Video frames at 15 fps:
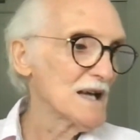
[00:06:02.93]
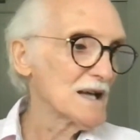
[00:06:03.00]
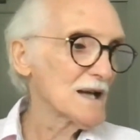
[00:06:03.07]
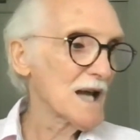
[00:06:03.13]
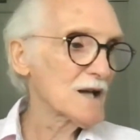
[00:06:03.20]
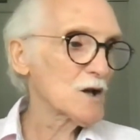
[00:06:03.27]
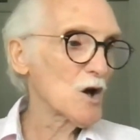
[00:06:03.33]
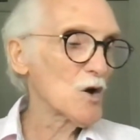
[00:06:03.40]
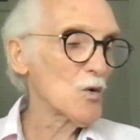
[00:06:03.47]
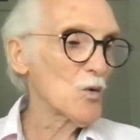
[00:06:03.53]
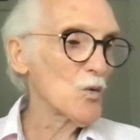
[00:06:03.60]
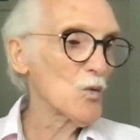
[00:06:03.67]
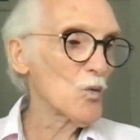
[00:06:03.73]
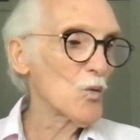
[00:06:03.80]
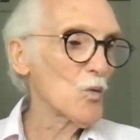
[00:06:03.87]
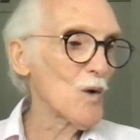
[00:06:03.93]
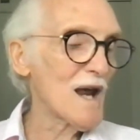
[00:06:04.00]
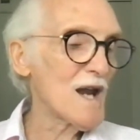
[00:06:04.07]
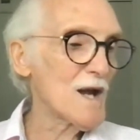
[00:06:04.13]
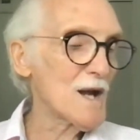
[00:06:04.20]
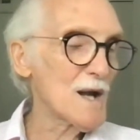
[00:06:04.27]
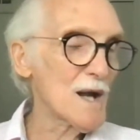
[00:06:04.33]
Like
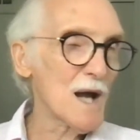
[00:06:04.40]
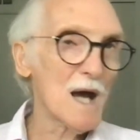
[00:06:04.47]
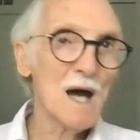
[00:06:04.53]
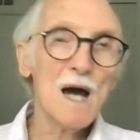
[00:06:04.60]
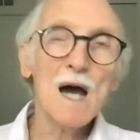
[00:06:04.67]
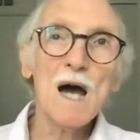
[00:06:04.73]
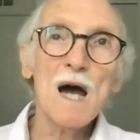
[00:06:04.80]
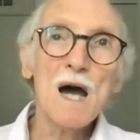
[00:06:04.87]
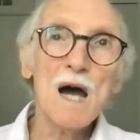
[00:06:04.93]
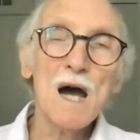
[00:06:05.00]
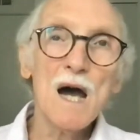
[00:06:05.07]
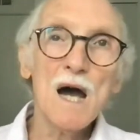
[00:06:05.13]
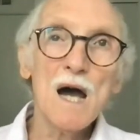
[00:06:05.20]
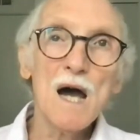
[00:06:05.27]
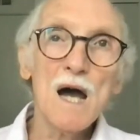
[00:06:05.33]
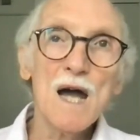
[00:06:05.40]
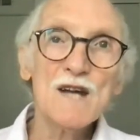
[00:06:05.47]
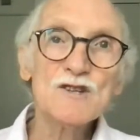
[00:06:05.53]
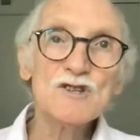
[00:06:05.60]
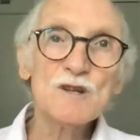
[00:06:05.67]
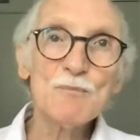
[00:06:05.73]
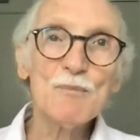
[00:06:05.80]
when
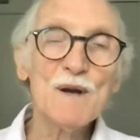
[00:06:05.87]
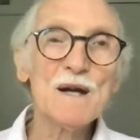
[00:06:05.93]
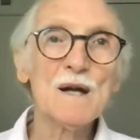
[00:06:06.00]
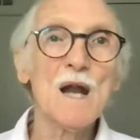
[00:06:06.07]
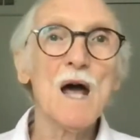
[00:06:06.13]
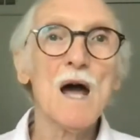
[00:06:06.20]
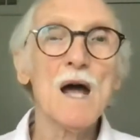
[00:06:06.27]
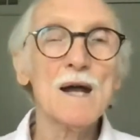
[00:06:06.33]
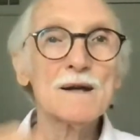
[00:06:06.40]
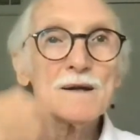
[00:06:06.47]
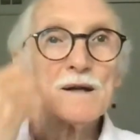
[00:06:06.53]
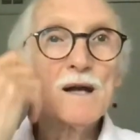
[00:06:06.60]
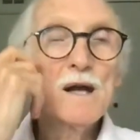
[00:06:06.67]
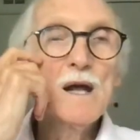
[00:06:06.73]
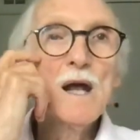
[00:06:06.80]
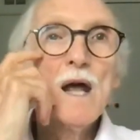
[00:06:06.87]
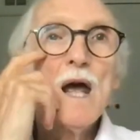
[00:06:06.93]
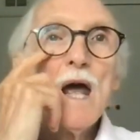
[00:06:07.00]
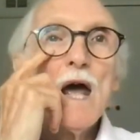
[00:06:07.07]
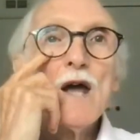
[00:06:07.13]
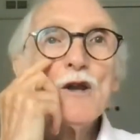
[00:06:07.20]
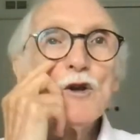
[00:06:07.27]
a shipping line,
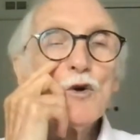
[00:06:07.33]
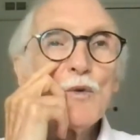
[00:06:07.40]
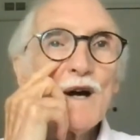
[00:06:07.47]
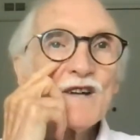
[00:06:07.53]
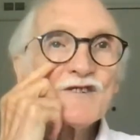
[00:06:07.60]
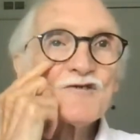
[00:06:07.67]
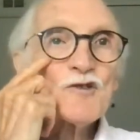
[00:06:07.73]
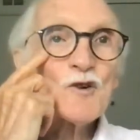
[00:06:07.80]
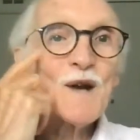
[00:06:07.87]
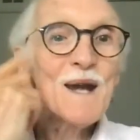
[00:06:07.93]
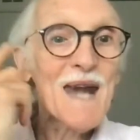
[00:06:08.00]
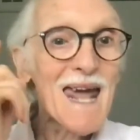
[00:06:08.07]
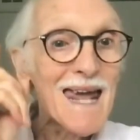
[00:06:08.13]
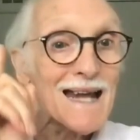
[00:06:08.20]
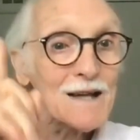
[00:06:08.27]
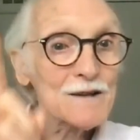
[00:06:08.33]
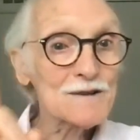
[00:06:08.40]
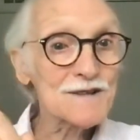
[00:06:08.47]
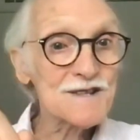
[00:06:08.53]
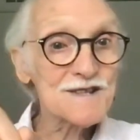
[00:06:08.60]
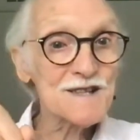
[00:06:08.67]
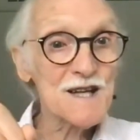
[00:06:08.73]
you ask for an
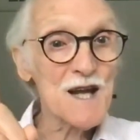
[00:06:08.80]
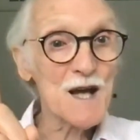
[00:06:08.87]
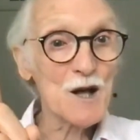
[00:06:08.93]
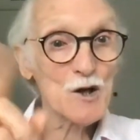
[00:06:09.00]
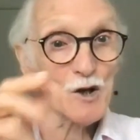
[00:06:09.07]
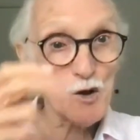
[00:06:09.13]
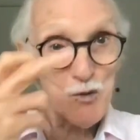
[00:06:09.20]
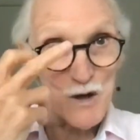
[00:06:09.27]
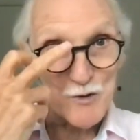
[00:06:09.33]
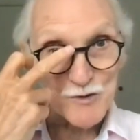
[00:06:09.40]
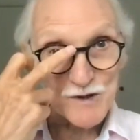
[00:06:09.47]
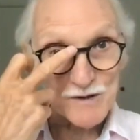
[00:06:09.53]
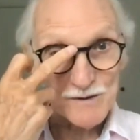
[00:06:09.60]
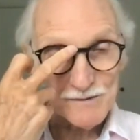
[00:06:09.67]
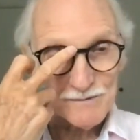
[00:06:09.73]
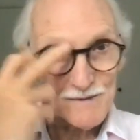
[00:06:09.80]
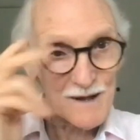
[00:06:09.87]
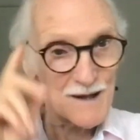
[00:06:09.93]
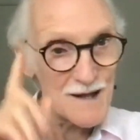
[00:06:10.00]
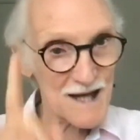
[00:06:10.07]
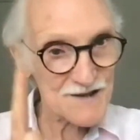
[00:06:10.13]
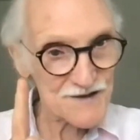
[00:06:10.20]
LCL quote,
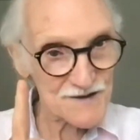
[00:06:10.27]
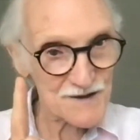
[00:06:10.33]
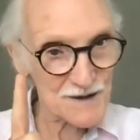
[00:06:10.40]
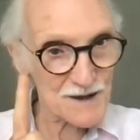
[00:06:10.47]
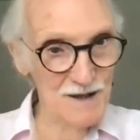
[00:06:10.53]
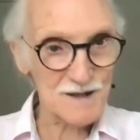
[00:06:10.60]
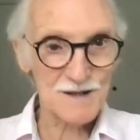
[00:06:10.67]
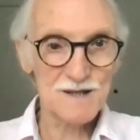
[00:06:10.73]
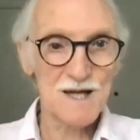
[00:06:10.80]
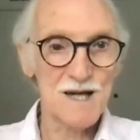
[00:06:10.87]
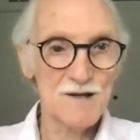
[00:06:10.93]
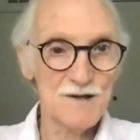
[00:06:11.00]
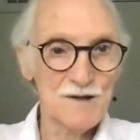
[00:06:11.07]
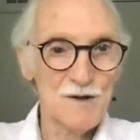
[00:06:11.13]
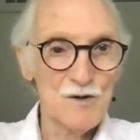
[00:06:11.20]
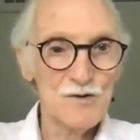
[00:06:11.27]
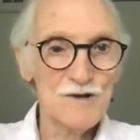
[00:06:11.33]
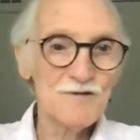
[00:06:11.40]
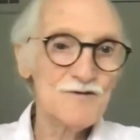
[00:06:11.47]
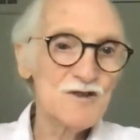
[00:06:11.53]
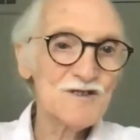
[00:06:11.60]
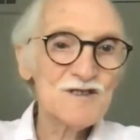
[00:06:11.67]
less than a container load.
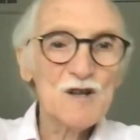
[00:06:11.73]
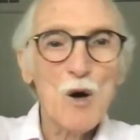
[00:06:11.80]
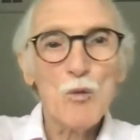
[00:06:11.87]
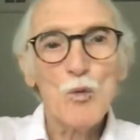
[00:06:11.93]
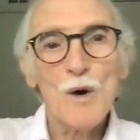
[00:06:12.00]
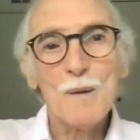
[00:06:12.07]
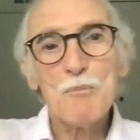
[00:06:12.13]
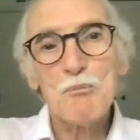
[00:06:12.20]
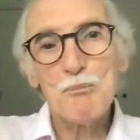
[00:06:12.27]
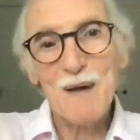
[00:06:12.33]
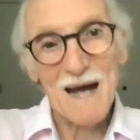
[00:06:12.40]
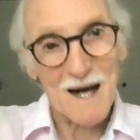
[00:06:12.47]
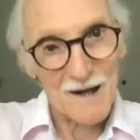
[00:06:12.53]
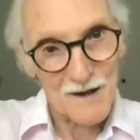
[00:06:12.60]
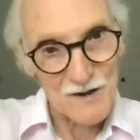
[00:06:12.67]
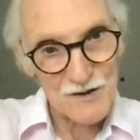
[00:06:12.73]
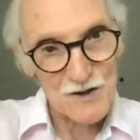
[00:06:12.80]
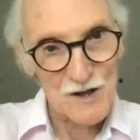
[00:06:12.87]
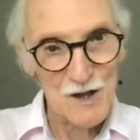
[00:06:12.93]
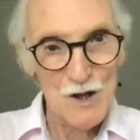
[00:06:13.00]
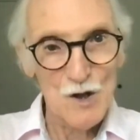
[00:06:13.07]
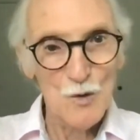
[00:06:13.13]
You've just got one pallet
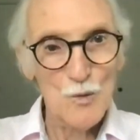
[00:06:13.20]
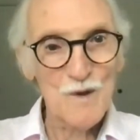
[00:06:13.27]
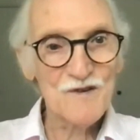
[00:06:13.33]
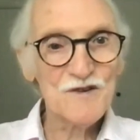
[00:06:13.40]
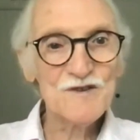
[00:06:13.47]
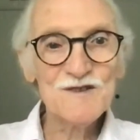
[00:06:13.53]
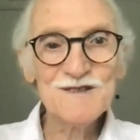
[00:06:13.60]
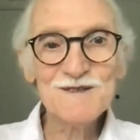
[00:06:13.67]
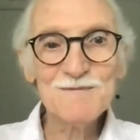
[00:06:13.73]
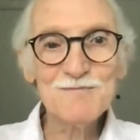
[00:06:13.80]
with